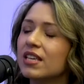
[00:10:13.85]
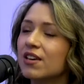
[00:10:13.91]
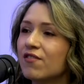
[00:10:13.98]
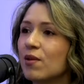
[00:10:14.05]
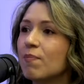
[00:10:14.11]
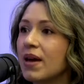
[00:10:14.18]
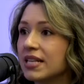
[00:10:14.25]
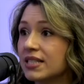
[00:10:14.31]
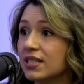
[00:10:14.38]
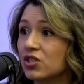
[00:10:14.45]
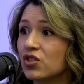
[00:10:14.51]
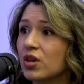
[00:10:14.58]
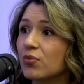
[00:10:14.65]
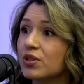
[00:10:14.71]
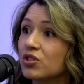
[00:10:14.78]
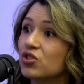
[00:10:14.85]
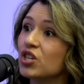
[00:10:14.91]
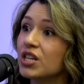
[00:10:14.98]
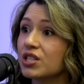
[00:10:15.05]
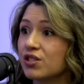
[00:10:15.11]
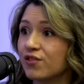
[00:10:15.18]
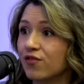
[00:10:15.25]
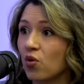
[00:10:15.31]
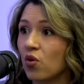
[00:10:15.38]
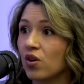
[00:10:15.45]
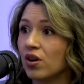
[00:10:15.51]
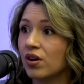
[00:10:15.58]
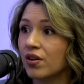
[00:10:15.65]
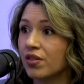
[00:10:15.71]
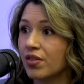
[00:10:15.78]
give a message that was just
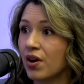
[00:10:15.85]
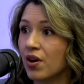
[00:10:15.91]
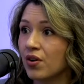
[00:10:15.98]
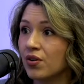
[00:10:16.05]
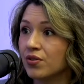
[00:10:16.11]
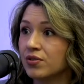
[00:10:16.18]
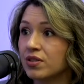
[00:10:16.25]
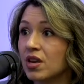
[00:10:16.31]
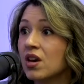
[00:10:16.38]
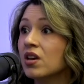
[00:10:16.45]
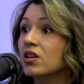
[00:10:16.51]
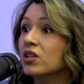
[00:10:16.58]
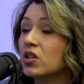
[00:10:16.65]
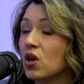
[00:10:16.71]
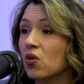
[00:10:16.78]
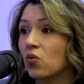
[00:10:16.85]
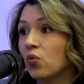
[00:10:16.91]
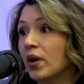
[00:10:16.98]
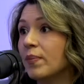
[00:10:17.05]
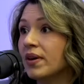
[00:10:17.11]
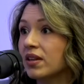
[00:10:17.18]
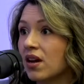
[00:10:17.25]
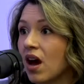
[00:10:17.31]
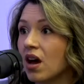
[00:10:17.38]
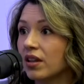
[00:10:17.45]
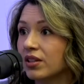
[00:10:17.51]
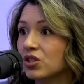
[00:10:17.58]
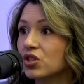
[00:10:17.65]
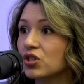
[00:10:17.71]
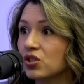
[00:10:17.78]
for those, women
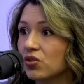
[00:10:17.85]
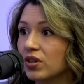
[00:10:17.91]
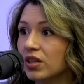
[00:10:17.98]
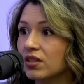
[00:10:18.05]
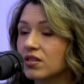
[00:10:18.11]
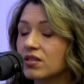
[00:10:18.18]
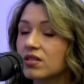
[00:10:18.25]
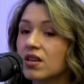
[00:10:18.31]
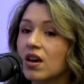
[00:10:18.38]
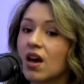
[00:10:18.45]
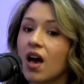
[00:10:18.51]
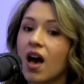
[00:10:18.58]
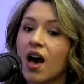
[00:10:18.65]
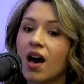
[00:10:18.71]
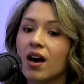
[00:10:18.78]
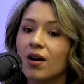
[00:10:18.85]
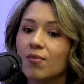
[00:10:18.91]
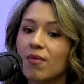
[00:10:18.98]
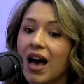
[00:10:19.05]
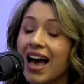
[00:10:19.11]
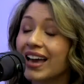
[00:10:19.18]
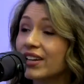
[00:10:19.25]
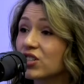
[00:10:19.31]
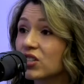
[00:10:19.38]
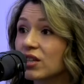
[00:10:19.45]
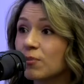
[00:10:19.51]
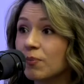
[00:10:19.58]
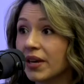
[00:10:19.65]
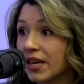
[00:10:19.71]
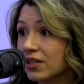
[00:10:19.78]
college students. I
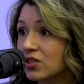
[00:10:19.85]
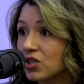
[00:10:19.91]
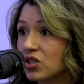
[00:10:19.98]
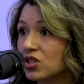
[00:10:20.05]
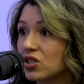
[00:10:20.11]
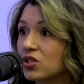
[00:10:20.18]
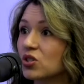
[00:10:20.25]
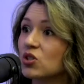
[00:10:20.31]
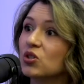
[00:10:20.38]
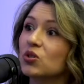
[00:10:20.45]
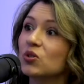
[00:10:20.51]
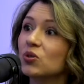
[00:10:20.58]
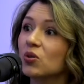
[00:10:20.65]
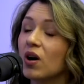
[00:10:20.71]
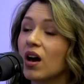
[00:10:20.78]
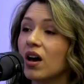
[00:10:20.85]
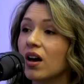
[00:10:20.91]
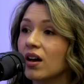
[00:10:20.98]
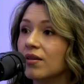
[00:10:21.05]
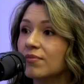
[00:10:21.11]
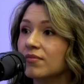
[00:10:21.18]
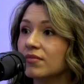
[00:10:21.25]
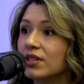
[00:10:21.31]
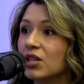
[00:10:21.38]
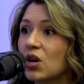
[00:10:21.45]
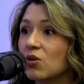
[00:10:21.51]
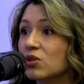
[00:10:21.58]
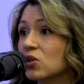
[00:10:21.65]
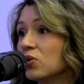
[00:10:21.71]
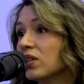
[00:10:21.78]
actually pitched to a
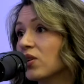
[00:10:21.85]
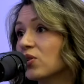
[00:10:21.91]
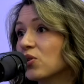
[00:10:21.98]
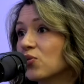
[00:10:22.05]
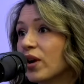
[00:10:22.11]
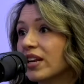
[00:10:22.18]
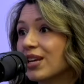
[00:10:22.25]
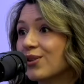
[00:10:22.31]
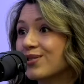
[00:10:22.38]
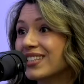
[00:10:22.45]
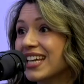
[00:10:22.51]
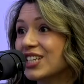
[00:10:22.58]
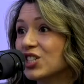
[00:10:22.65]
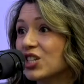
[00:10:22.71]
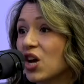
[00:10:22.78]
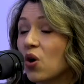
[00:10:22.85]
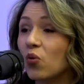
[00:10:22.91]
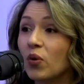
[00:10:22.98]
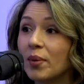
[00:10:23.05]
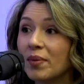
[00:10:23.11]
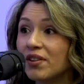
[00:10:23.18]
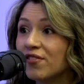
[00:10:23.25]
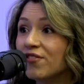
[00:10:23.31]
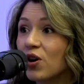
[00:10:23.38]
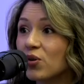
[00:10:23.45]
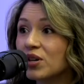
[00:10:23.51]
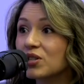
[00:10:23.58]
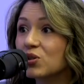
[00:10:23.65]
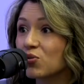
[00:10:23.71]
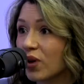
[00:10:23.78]
local radio station, a
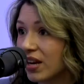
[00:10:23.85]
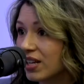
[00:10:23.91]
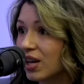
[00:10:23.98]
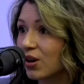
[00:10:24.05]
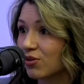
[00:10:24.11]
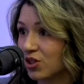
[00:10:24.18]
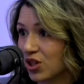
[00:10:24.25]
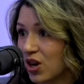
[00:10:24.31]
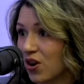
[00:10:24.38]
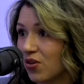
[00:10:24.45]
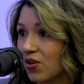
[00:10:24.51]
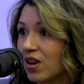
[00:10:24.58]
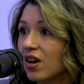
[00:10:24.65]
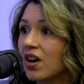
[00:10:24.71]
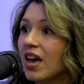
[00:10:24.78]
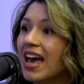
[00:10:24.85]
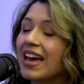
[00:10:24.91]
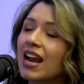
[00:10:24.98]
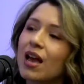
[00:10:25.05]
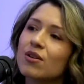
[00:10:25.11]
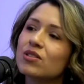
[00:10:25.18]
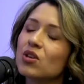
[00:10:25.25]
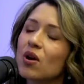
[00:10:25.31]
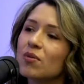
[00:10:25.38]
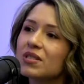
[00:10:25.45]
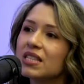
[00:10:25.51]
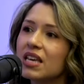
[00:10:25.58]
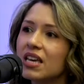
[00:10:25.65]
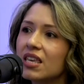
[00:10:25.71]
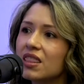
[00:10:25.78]
women-focused radio show. And I
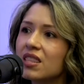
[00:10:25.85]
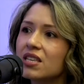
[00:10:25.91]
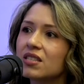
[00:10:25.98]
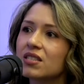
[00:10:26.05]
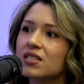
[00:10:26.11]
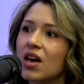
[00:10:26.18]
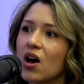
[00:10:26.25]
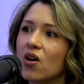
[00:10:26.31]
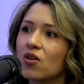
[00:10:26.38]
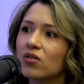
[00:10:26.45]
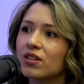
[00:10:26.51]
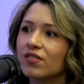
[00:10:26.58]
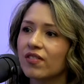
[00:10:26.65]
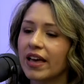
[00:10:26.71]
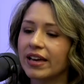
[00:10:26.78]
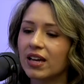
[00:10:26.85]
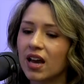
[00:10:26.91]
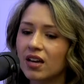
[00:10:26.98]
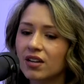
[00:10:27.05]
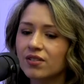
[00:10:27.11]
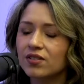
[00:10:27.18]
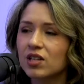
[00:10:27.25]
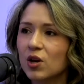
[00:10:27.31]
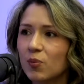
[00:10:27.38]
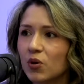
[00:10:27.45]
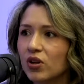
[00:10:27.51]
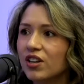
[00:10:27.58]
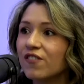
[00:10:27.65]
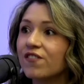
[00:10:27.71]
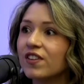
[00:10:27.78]
was in this zone of like kind of,
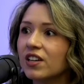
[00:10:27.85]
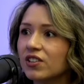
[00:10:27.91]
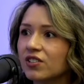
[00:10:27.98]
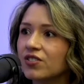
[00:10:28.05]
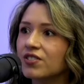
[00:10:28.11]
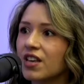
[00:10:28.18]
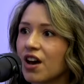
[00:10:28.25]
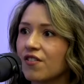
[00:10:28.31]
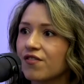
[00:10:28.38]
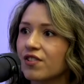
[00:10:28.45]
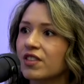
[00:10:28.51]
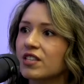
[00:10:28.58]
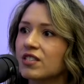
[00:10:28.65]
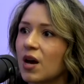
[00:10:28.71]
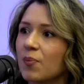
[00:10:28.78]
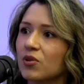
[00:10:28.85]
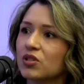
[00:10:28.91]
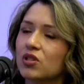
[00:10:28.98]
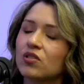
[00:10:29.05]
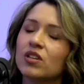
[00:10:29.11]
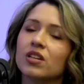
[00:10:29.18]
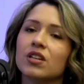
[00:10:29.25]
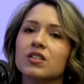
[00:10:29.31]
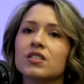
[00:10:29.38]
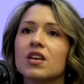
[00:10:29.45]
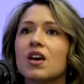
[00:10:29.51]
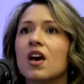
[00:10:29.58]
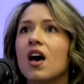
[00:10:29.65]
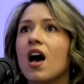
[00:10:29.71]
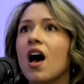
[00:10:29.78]
putting feelers out for these opportunities.
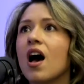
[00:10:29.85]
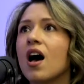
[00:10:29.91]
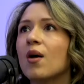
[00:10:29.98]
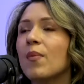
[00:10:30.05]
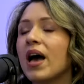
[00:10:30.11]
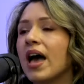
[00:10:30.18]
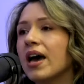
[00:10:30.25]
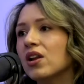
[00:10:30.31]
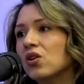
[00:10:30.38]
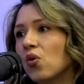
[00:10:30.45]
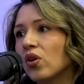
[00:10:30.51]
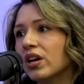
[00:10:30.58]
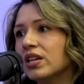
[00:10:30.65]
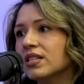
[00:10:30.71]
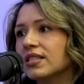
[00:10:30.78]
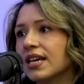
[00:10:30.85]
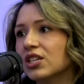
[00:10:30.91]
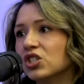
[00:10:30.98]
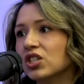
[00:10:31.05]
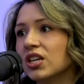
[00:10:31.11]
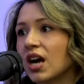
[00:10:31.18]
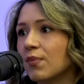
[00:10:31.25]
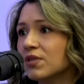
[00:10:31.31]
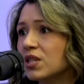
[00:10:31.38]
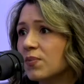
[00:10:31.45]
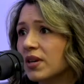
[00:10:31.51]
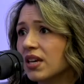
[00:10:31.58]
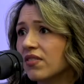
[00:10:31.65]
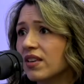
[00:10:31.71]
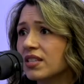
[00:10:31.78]
I had an organization come
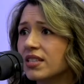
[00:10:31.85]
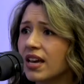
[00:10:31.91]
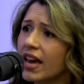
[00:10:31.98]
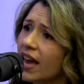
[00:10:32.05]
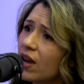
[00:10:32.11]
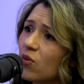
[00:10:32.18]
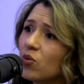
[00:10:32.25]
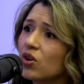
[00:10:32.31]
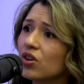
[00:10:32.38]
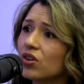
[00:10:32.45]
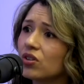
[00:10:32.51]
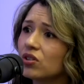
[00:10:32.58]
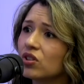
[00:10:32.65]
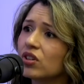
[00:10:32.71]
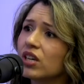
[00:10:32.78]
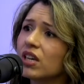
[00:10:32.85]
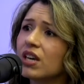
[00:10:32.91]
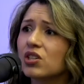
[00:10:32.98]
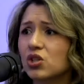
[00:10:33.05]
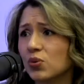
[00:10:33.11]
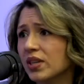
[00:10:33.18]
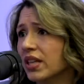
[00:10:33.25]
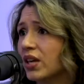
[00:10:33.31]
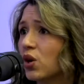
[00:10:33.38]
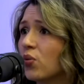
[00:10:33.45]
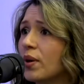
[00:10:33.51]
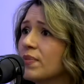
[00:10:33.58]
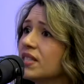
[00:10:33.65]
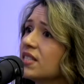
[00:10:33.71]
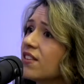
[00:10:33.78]
to me and they say, hey, we're looking at doing like
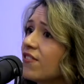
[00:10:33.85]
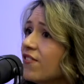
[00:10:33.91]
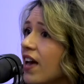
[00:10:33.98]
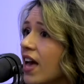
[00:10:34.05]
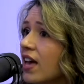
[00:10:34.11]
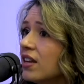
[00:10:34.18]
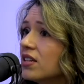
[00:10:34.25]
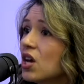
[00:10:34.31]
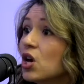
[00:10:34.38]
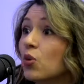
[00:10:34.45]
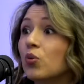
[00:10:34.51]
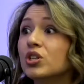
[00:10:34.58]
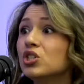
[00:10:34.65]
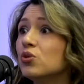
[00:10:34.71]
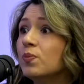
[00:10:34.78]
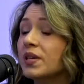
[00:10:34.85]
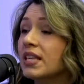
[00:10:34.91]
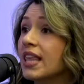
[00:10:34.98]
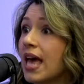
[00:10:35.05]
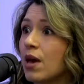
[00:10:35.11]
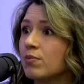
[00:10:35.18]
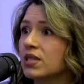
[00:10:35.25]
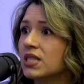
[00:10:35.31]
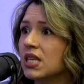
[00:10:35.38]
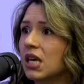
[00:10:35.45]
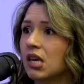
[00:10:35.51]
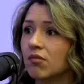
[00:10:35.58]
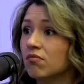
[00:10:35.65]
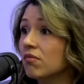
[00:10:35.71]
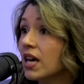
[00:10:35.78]
a women's event. Would you be the
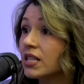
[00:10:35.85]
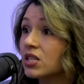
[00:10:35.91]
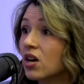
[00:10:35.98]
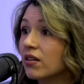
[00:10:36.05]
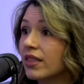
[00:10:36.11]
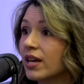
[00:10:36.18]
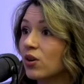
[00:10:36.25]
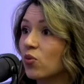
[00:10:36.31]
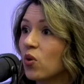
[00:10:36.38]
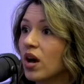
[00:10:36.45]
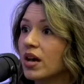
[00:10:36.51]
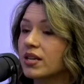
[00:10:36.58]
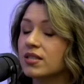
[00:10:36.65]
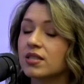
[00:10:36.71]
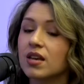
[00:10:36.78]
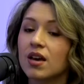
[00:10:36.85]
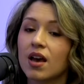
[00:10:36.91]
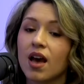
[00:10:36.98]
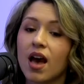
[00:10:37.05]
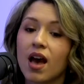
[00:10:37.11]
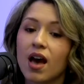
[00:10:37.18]
MC? And that's all that it was.